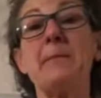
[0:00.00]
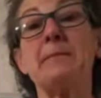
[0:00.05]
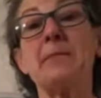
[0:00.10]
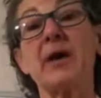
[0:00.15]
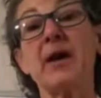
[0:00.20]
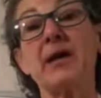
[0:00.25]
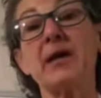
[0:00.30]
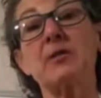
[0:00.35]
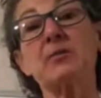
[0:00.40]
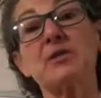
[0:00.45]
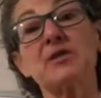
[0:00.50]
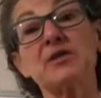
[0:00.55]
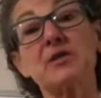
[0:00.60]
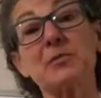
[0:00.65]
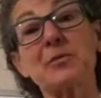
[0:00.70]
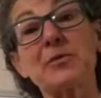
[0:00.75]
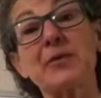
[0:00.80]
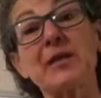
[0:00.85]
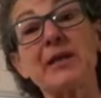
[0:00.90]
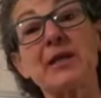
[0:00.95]
Money was
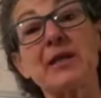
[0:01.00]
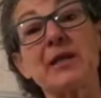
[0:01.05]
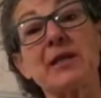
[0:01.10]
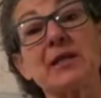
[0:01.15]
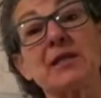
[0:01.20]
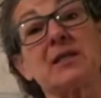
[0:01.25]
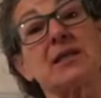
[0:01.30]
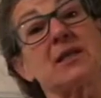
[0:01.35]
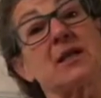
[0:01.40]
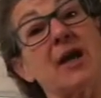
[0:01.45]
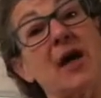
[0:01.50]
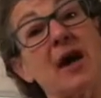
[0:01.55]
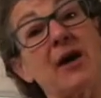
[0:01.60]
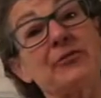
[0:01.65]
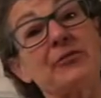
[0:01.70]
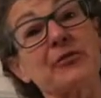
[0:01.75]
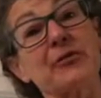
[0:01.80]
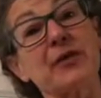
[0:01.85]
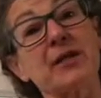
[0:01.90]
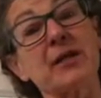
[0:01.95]
printed to
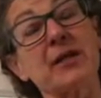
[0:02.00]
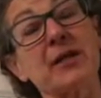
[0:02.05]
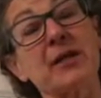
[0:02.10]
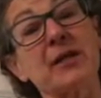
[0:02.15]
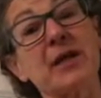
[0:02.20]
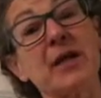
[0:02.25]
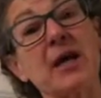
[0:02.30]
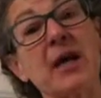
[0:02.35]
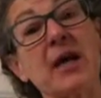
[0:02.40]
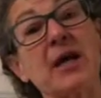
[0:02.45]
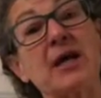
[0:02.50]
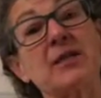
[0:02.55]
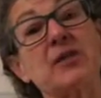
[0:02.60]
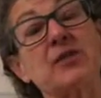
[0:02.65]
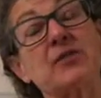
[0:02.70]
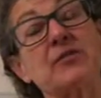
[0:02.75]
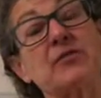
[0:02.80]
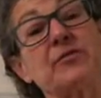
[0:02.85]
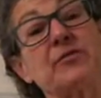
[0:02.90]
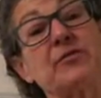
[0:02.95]
cover it and
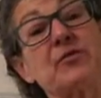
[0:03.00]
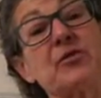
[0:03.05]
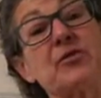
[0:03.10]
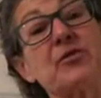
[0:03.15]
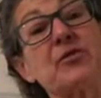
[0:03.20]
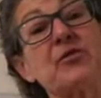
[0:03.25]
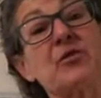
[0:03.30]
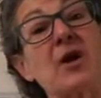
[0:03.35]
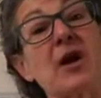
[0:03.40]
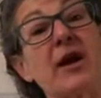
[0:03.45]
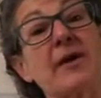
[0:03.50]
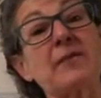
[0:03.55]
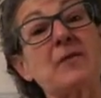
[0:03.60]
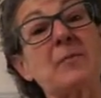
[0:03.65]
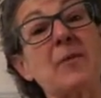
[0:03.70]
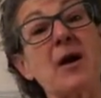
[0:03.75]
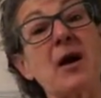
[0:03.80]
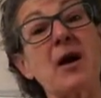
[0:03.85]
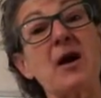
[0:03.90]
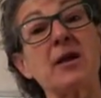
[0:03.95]
to further line the
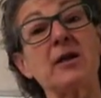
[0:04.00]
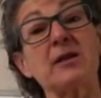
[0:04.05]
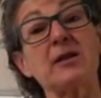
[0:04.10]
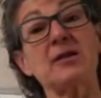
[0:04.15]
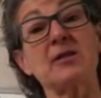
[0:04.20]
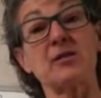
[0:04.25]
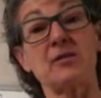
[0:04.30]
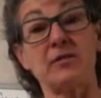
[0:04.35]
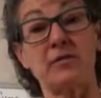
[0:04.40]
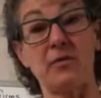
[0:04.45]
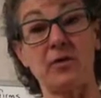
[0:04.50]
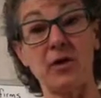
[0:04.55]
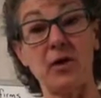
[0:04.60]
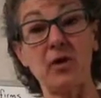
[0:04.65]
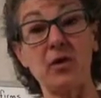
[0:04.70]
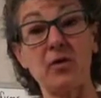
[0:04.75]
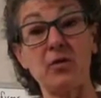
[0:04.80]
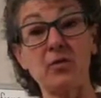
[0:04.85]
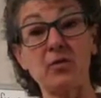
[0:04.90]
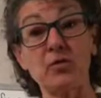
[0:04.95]
pockets of
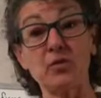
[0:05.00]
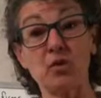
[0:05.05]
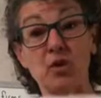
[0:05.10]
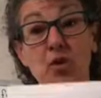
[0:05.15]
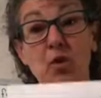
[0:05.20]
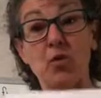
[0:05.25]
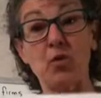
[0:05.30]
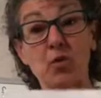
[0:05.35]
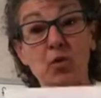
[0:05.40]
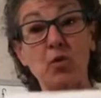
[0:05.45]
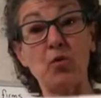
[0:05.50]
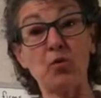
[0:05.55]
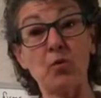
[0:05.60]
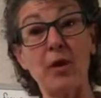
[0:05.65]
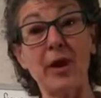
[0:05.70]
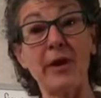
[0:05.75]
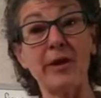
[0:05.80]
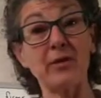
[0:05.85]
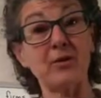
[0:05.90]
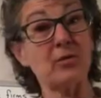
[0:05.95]
those who
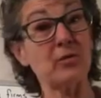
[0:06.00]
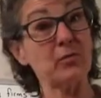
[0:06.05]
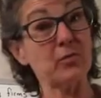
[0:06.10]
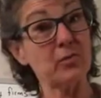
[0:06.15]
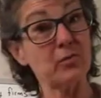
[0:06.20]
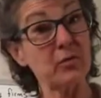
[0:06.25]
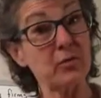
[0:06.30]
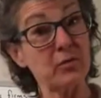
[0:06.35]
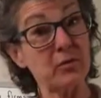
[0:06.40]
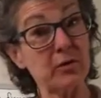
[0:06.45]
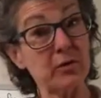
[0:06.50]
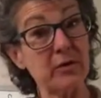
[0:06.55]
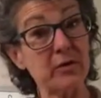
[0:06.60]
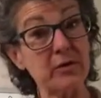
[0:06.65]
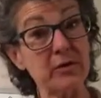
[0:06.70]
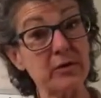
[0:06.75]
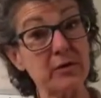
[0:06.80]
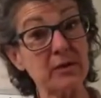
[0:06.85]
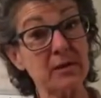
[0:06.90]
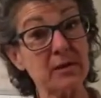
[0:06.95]
write the
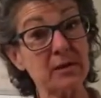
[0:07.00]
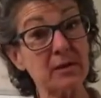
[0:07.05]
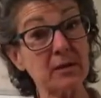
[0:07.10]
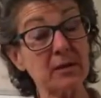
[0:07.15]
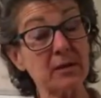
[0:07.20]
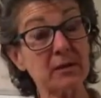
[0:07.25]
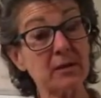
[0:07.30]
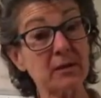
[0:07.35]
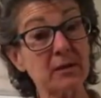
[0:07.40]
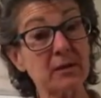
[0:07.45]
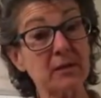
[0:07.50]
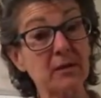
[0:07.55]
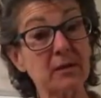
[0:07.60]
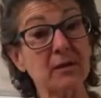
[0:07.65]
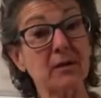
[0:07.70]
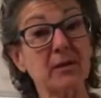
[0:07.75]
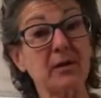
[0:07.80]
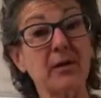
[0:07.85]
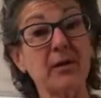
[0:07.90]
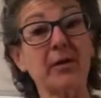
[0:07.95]
rules.
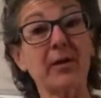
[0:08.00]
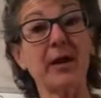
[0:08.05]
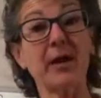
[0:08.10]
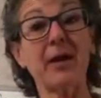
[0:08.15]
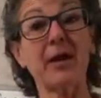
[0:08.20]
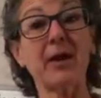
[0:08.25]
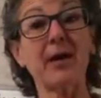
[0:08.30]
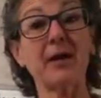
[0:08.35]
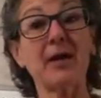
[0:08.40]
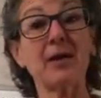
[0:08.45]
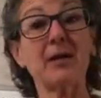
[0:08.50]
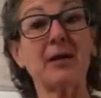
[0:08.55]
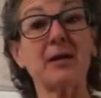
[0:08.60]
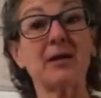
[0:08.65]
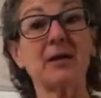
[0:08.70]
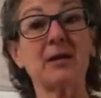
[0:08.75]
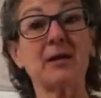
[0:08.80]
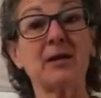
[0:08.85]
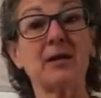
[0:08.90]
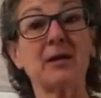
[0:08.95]
Okay?
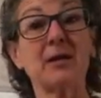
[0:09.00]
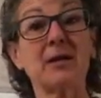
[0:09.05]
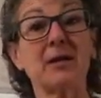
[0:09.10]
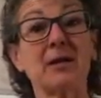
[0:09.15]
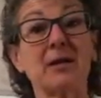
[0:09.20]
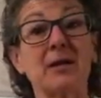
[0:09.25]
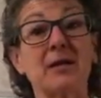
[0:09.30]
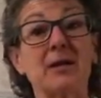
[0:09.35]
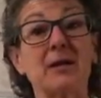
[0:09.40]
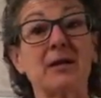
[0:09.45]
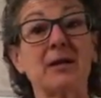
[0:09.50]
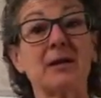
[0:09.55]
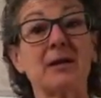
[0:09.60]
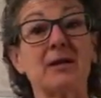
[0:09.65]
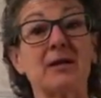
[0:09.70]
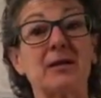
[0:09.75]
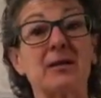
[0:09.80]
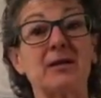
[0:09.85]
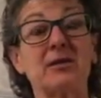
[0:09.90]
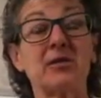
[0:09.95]

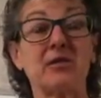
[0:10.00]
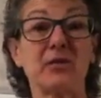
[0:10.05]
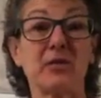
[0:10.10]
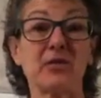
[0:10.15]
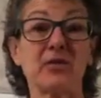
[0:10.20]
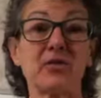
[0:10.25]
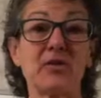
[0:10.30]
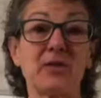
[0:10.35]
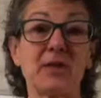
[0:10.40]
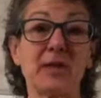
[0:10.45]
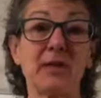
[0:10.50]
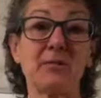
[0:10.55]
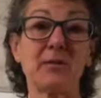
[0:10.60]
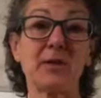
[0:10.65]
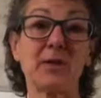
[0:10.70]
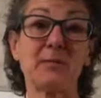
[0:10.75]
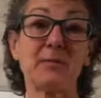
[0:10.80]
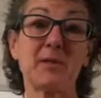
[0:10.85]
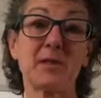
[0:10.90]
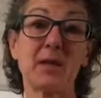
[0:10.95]
Do you understand
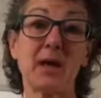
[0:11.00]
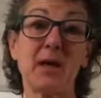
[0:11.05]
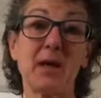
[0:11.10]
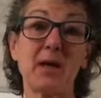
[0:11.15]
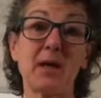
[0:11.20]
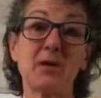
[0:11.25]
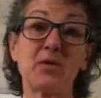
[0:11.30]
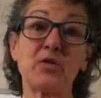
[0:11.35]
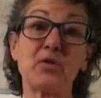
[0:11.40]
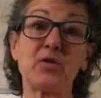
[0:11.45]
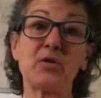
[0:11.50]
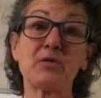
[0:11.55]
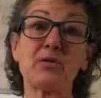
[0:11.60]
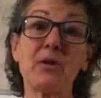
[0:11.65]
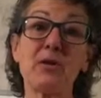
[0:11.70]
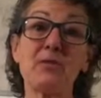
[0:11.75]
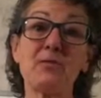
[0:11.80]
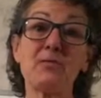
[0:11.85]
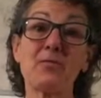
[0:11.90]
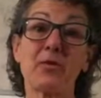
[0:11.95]
what I'm saying? Do your
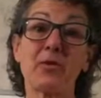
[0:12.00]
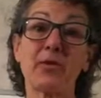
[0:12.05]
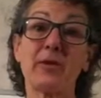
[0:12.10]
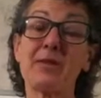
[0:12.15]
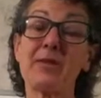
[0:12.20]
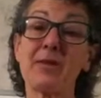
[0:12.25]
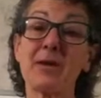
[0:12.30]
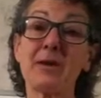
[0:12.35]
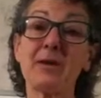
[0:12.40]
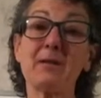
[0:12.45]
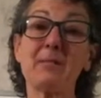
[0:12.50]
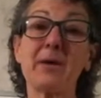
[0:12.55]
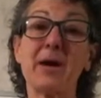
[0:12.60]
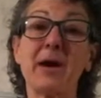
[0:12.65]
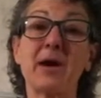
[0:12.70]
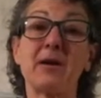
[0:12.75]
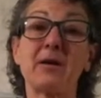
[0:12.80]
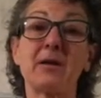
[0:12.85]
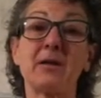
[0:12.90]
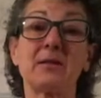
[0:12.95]
homework. Think
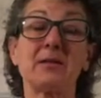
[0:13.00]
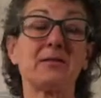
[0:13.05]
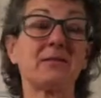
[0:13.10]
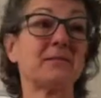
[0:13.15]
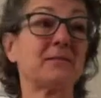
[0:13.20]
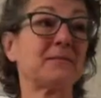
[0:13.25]
about it.